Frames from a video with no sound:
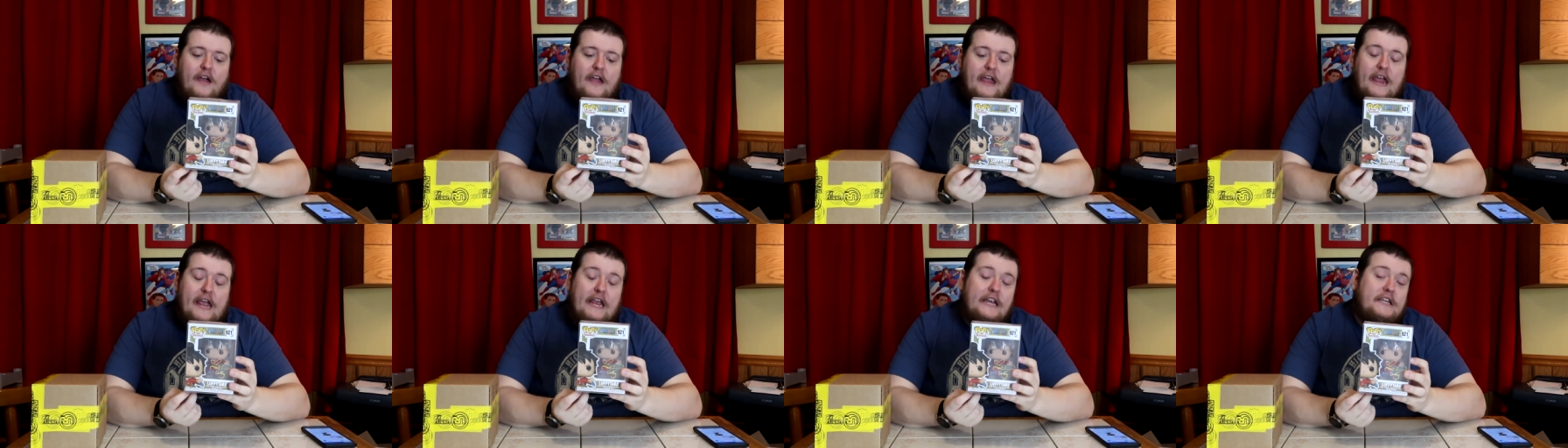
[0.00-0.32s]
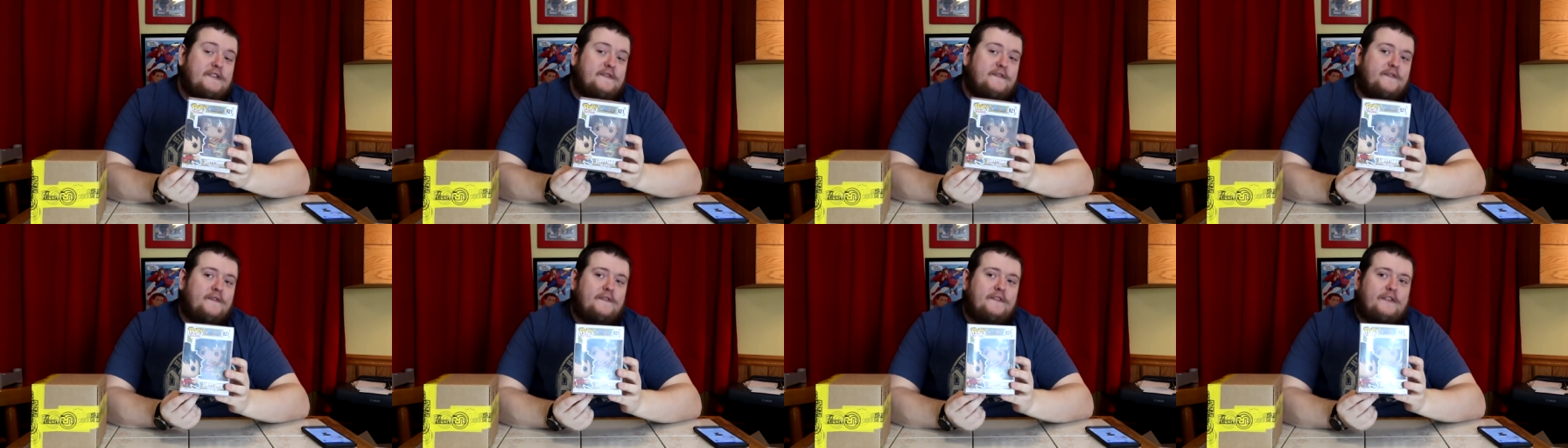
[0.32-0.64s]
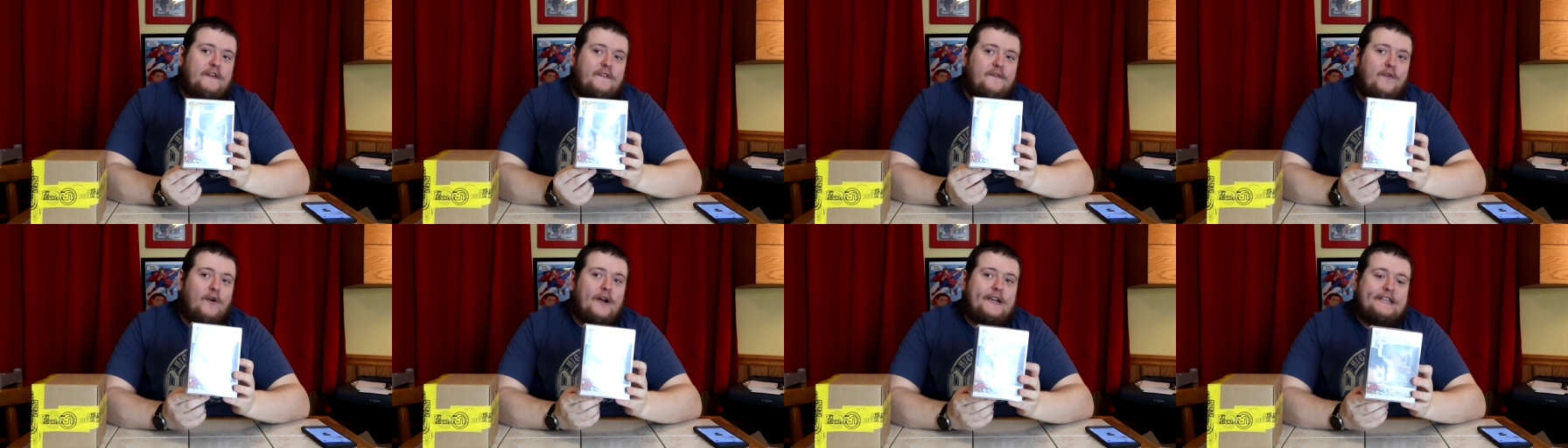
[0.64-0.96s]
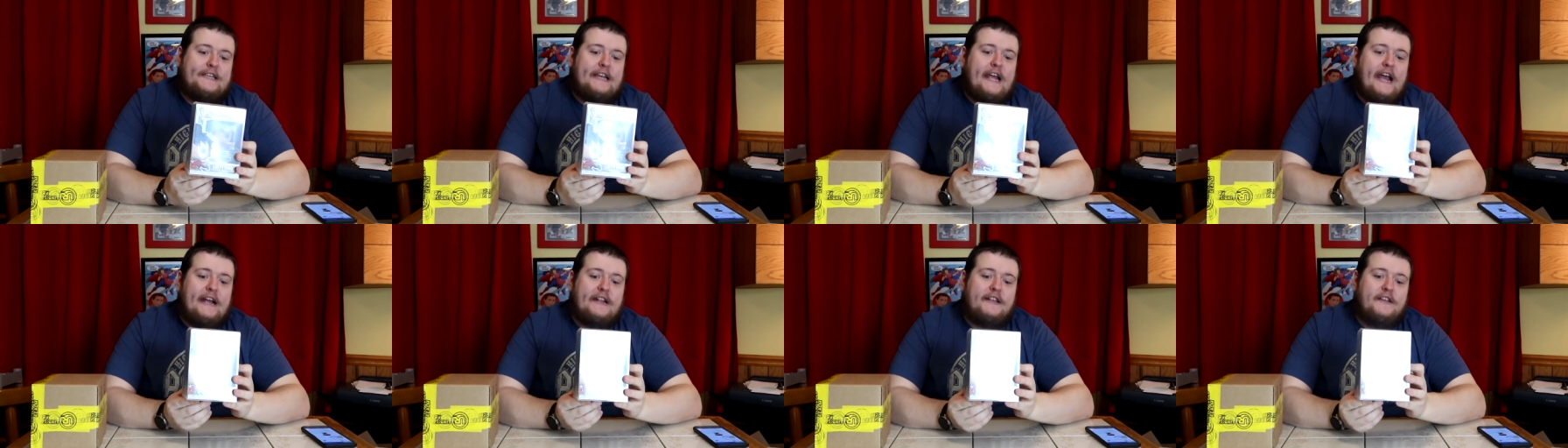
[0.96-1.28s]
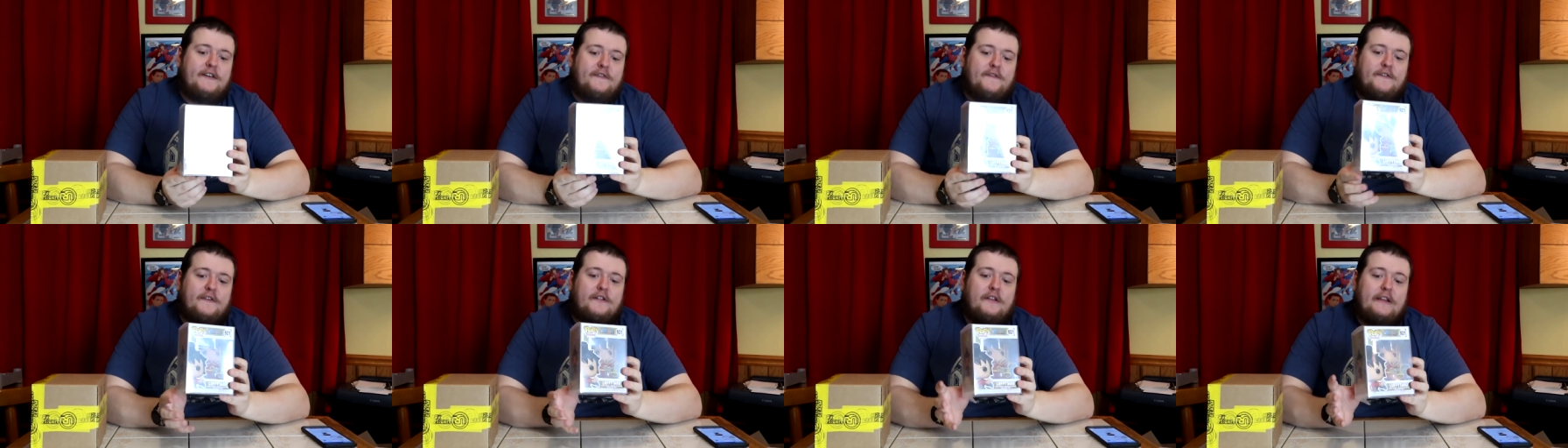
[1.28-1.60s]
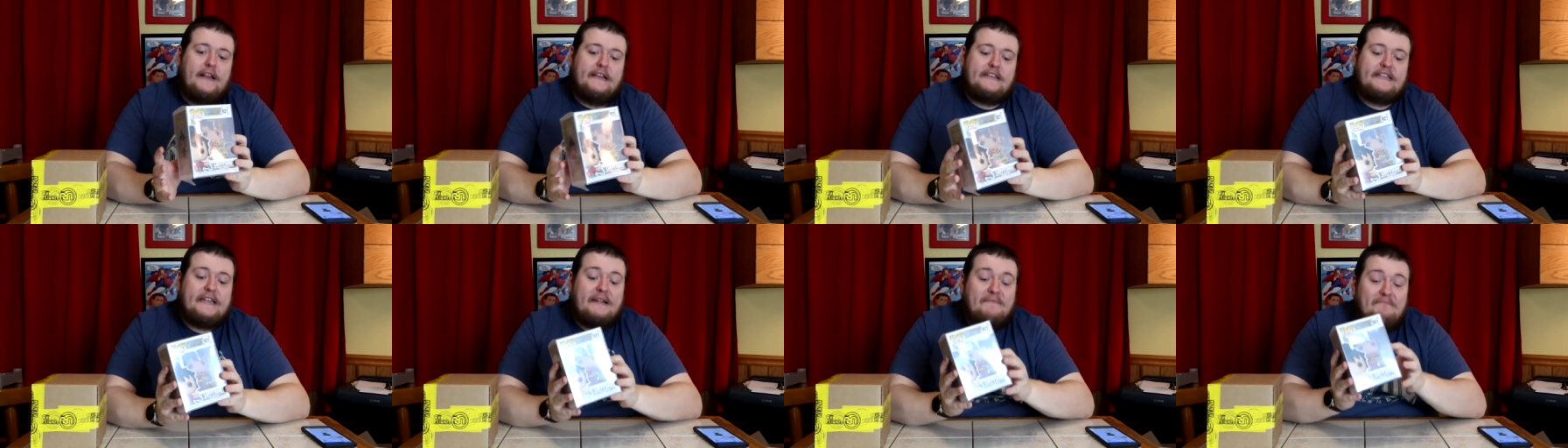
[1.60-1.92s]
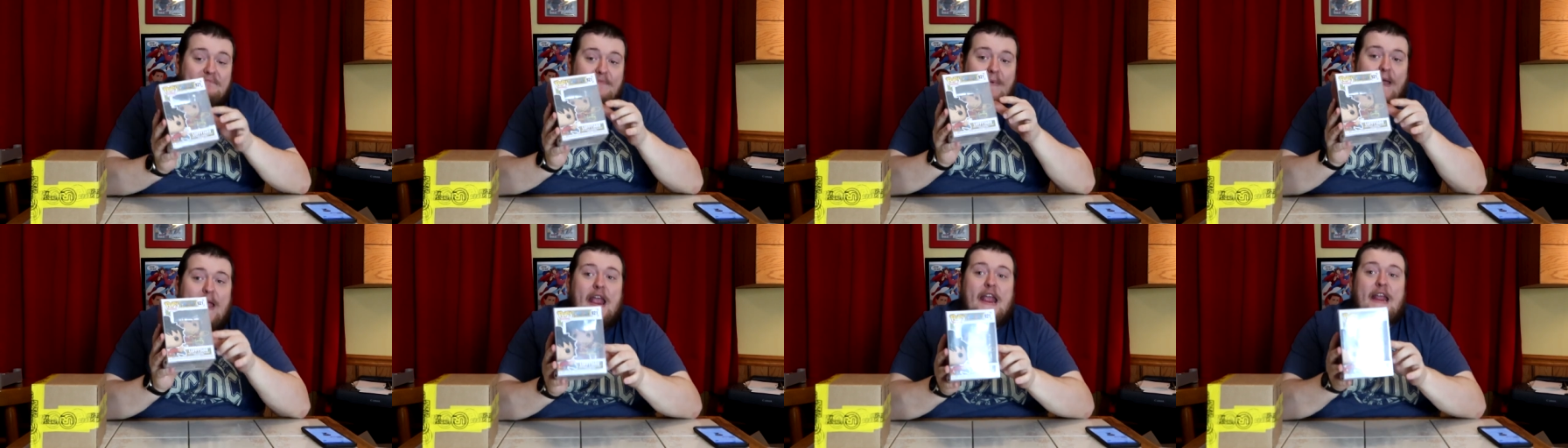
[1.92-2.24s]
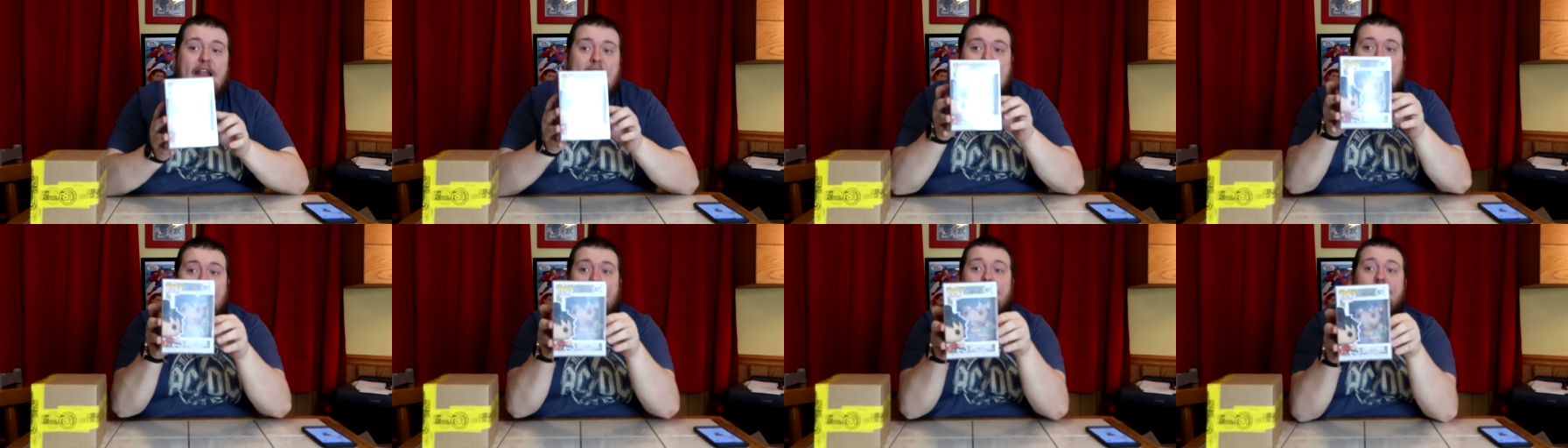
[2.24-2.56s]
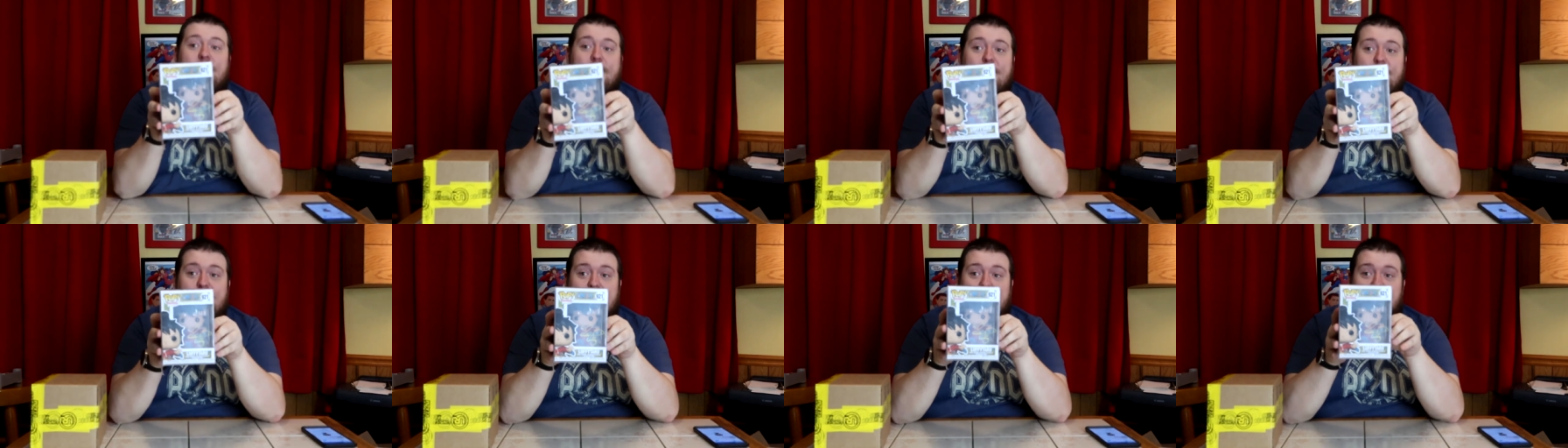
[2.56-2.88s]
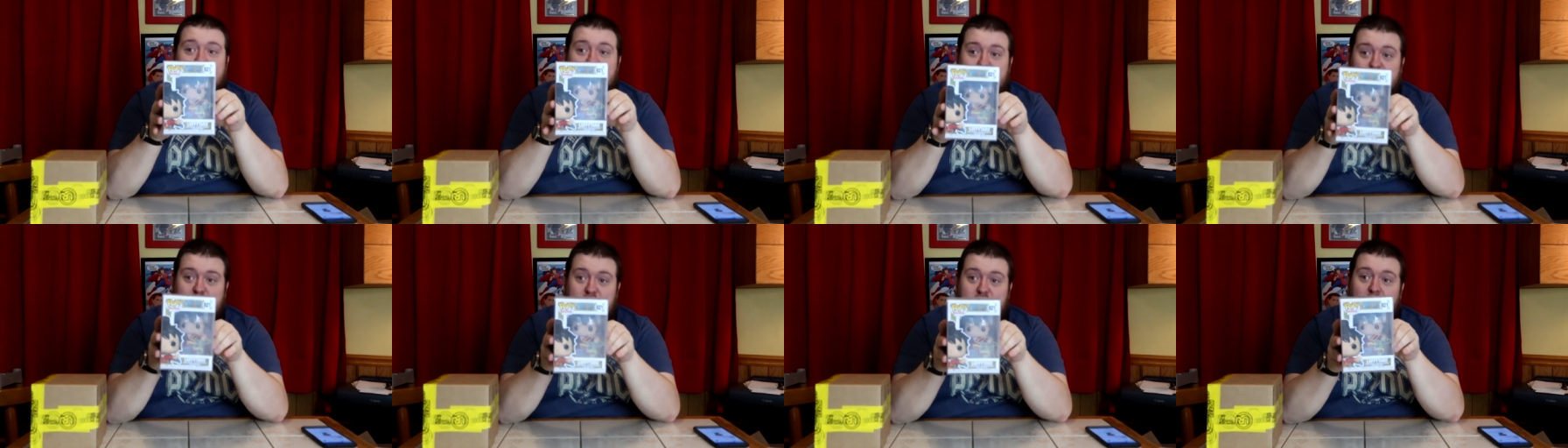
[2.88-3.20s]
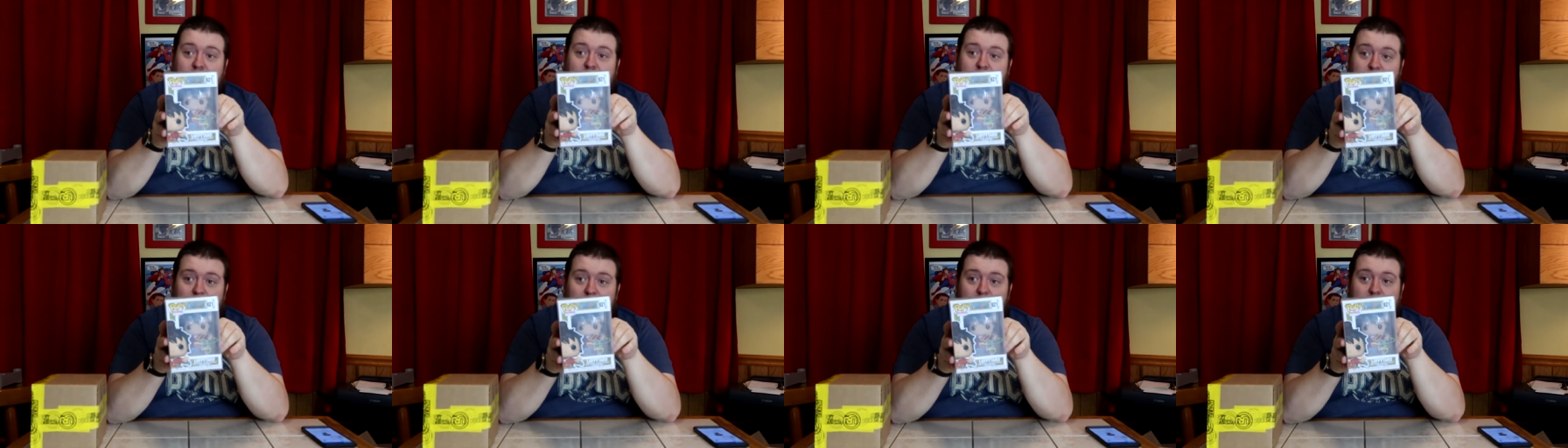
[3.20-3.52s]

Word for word: His the voice actor for that's the main character of the show.